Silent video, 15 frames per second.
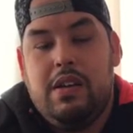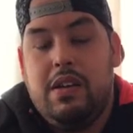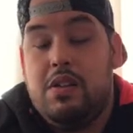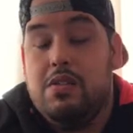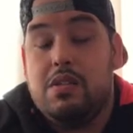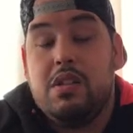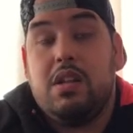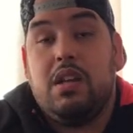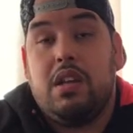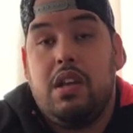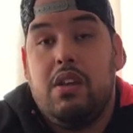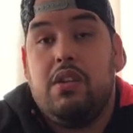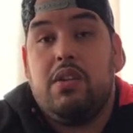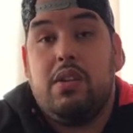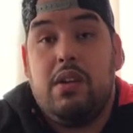he was a good
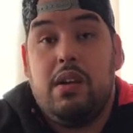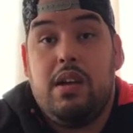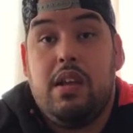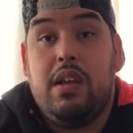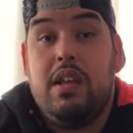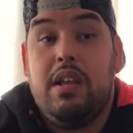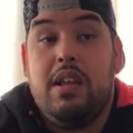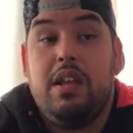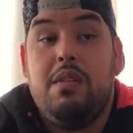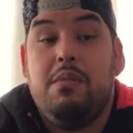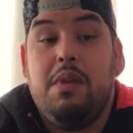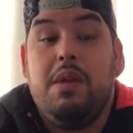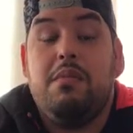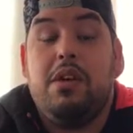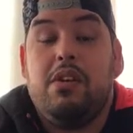character. He
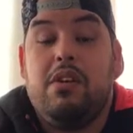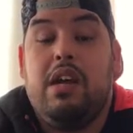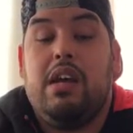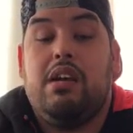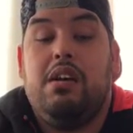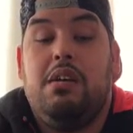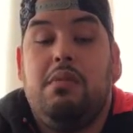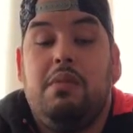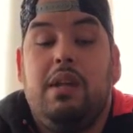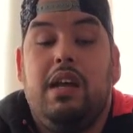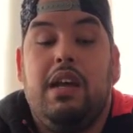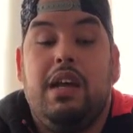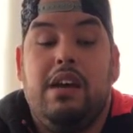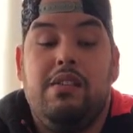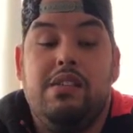made me crack up.
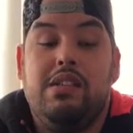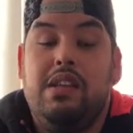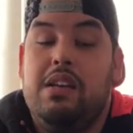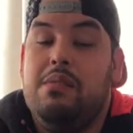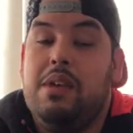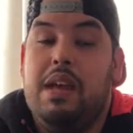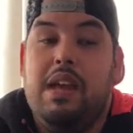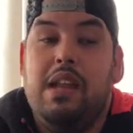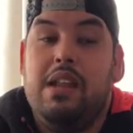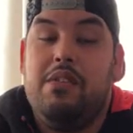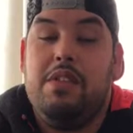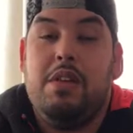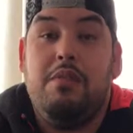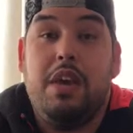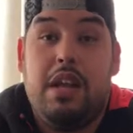Like, I was like, man, if
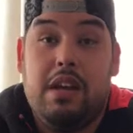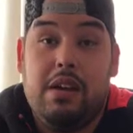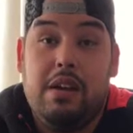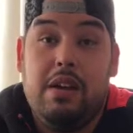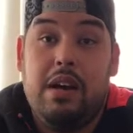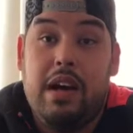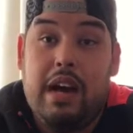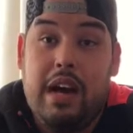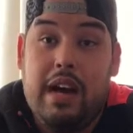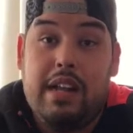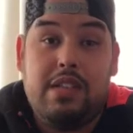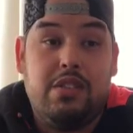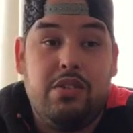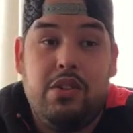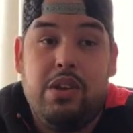they make a
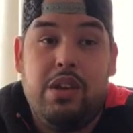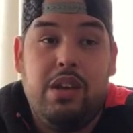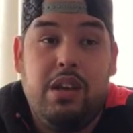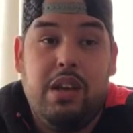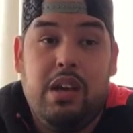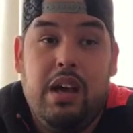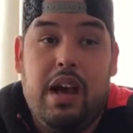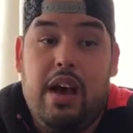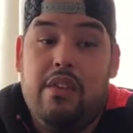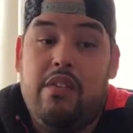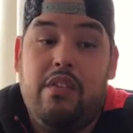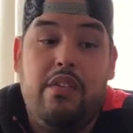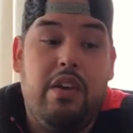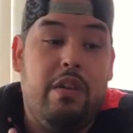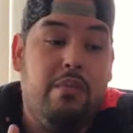hot toy off
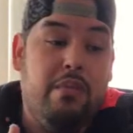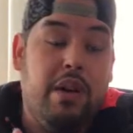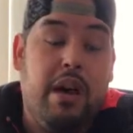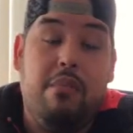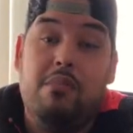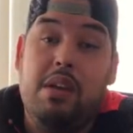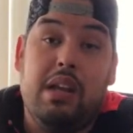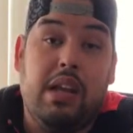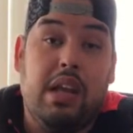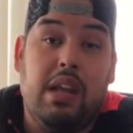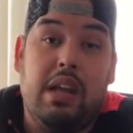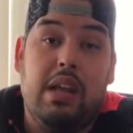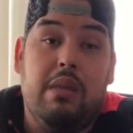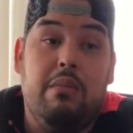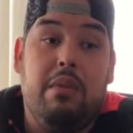of him, I'm gonna get
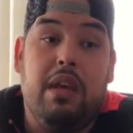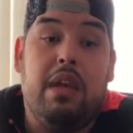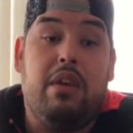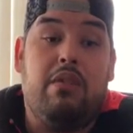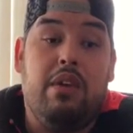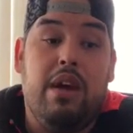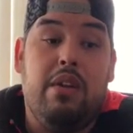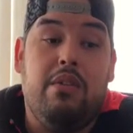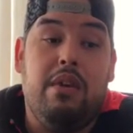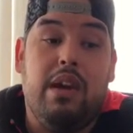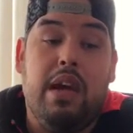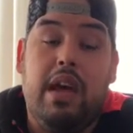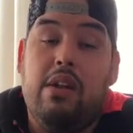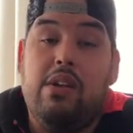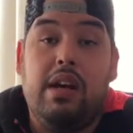him like right away.
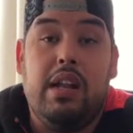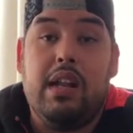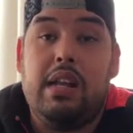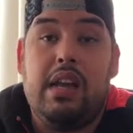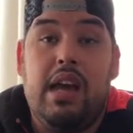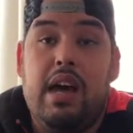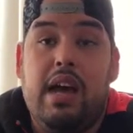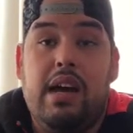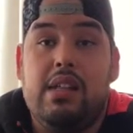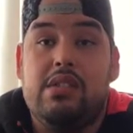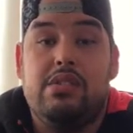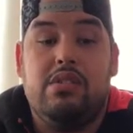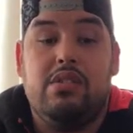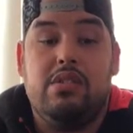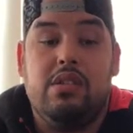I don't collect hot
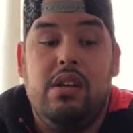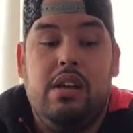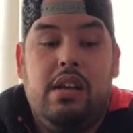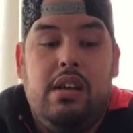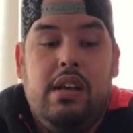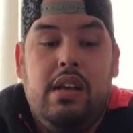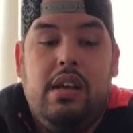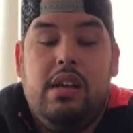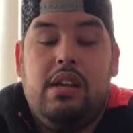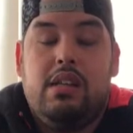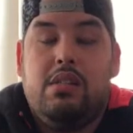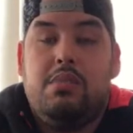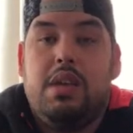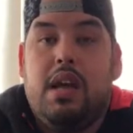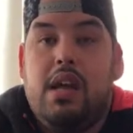toys,
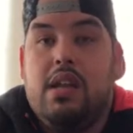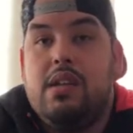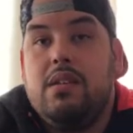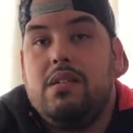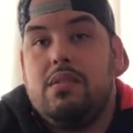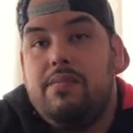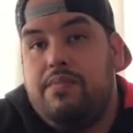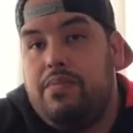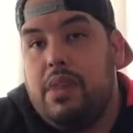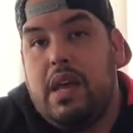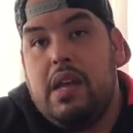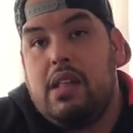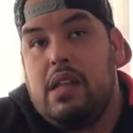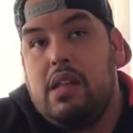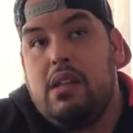to be honest.
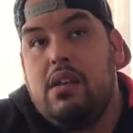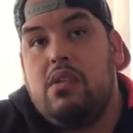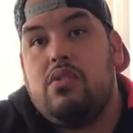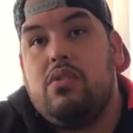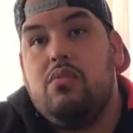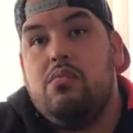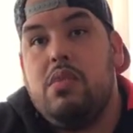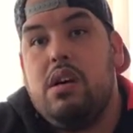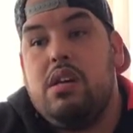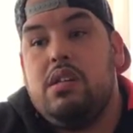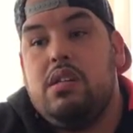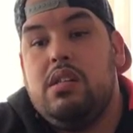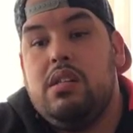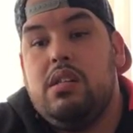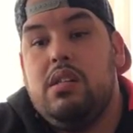I think they're too
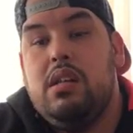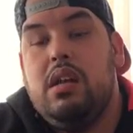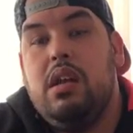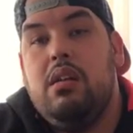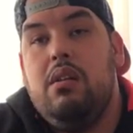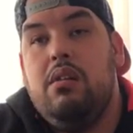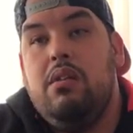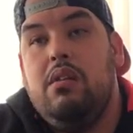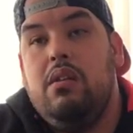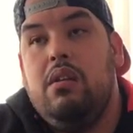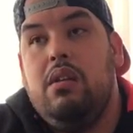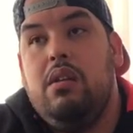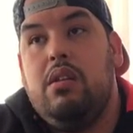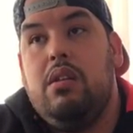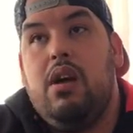much, and
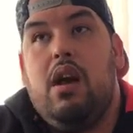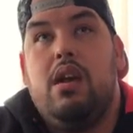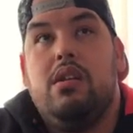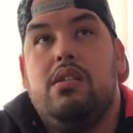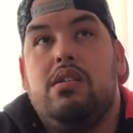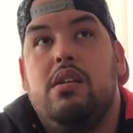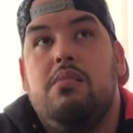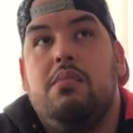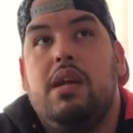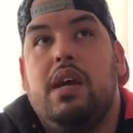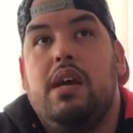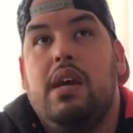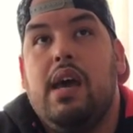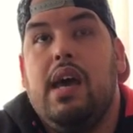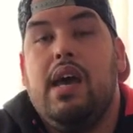there are some that
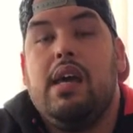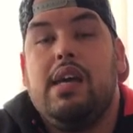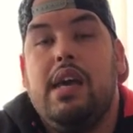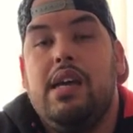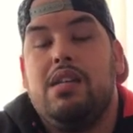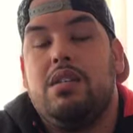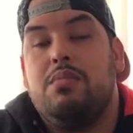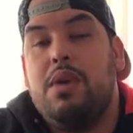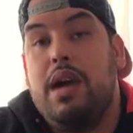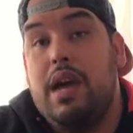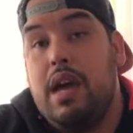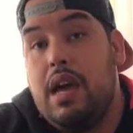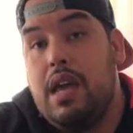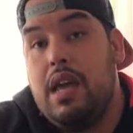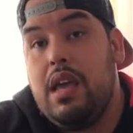catch my
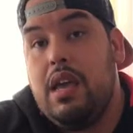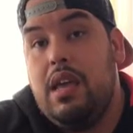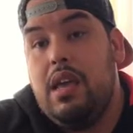eye